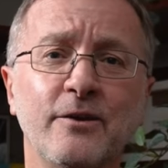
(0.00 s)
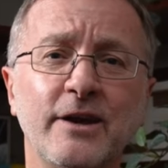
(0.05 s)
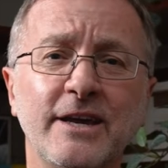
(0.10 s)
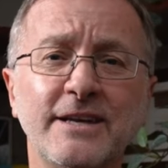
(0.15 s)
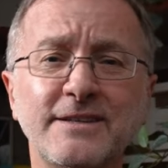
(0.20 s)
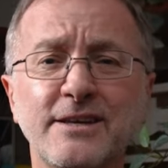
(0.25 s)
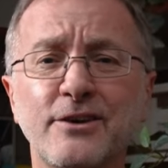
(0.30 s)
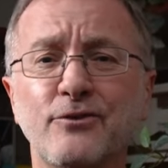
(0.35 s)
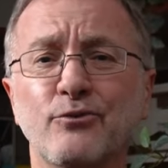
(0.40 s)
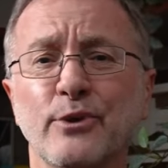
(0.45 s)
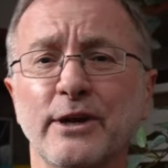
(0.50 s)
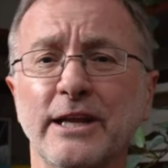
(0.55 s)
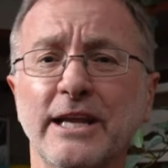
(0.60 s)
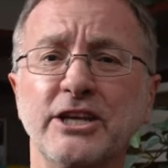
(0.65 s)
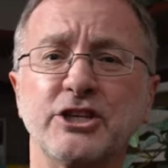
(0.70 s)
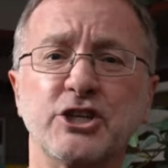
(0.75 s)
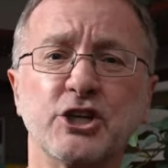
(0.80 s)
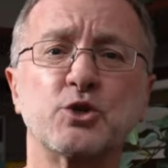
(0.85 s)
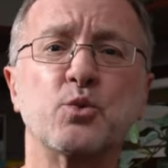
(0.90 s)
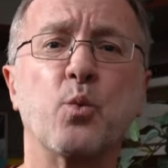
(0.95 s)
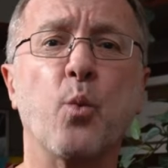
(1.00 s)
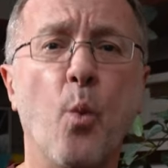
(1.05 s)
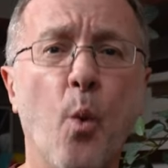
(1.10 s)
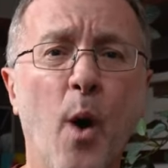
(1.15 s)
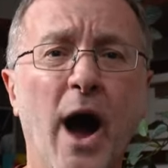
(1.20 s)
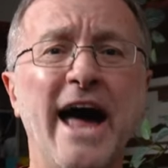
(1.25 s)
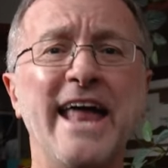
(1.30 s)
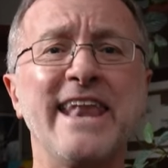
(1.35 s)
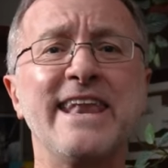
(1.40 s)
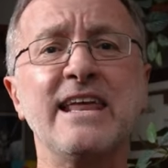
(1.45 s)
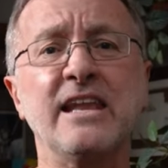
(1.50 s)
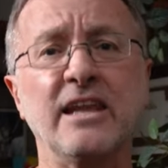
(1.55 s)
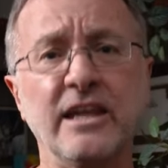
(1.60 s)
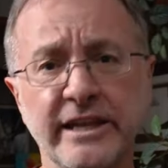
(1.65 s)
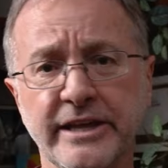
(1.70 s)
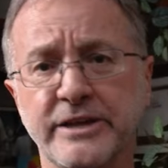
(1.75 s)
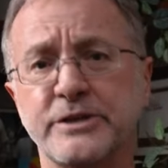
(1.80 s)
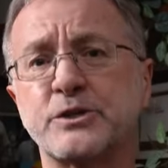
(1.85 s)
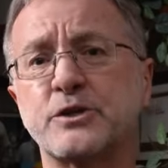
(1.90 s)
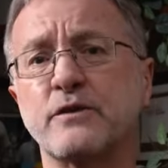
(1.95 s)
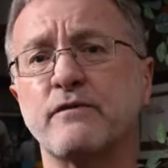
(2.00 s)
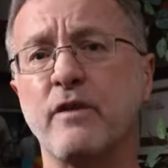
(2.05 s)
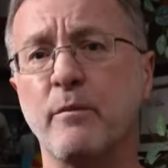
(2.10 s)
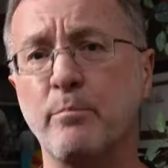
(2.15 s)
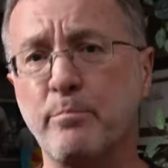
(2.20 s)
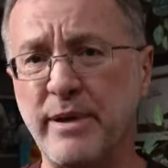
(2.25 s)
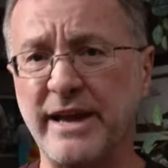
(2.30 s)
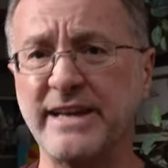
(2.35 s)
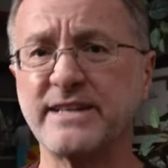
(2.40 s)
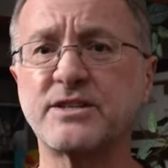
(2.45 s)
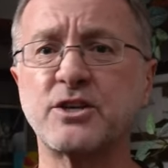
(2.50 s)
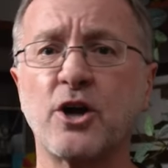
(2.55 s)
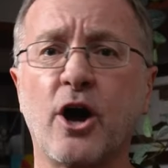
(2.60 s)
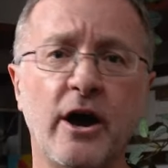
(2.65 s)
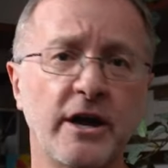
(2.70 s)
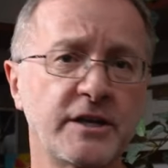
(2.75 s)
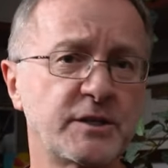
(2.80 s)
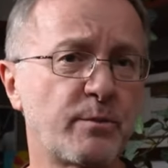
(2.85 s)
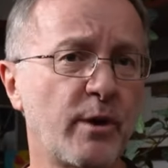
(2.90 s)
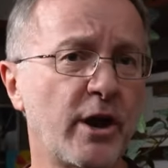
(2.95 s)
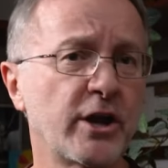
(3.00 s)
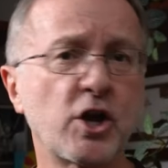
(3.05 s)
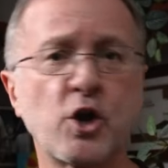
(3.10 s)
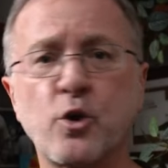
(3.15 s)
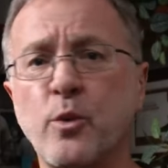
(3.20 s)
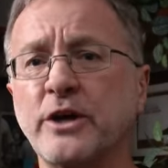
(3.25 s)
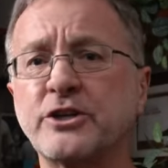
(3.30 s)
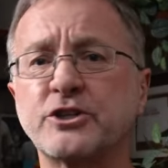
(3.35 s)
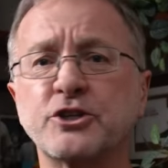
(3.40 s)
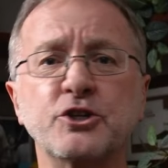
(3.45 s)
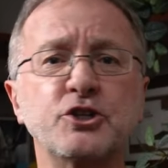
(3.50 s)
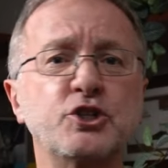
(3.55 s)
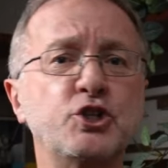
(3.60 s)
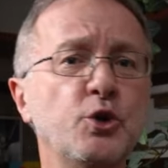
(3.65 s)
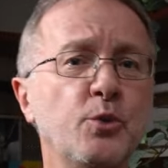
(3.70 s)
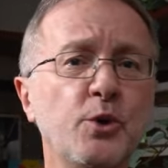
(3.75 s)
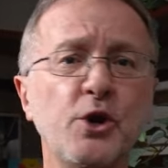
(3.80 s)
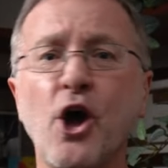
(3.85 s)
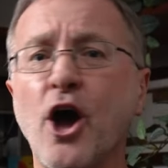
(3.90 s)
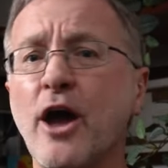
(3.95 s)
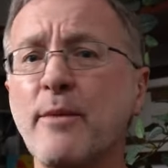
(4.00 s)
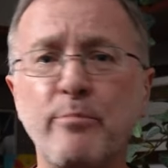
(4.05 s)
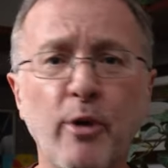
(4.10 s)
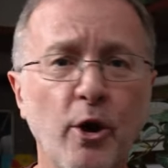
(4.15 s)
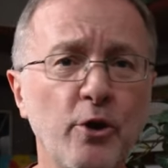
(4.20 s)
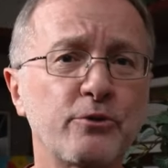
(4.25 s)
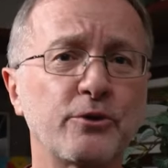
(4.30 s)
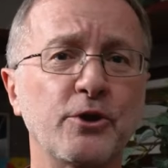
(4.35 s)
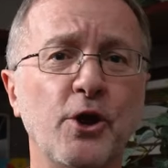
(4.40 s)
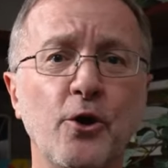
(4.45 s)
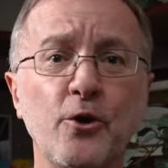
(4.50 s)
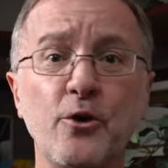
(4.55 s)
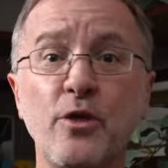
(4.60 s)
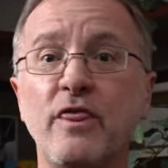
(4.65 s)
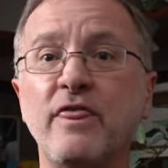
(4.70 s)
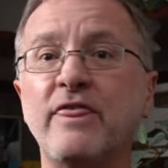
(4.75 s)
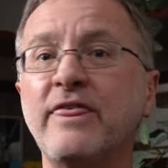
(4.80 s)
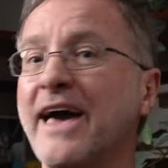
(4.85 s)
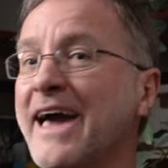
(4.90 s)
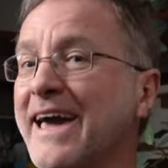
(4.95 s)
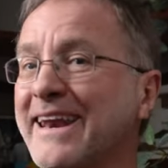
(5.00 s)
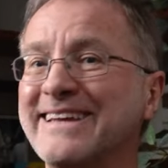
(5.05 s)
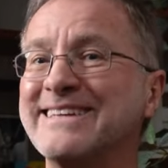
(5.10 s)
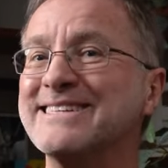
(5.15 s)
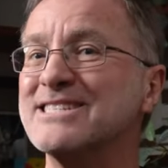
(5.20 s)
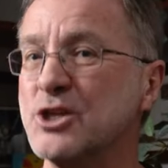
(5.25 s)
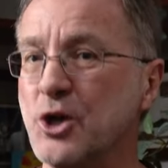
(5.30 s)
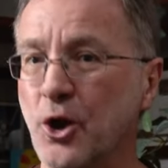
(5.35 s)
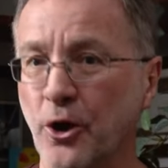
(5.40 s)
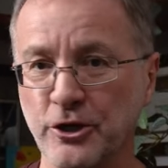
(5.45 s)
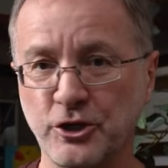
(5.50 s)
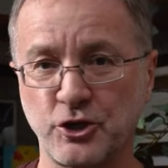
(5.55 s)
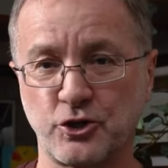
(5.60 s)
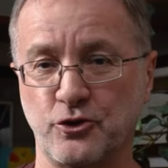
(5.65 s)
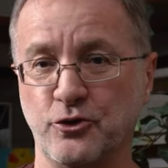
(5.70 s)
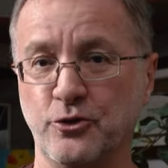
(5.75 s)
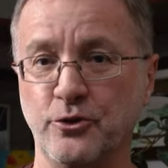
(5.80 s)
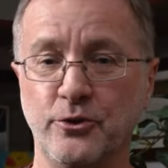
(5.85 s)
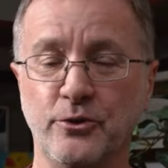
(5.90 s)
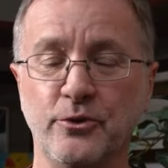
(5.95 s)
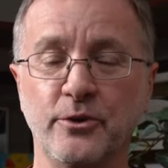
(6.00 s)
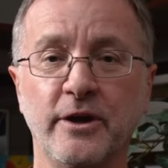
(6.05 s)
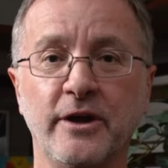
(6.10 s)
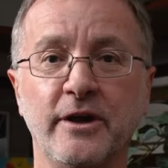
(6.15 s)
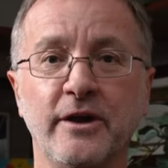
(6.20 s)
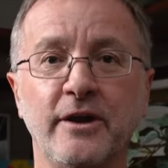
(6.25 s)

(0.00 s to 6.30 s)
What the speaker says: Is there really just one list of the best icebreaker questions? You and I both know that is not true.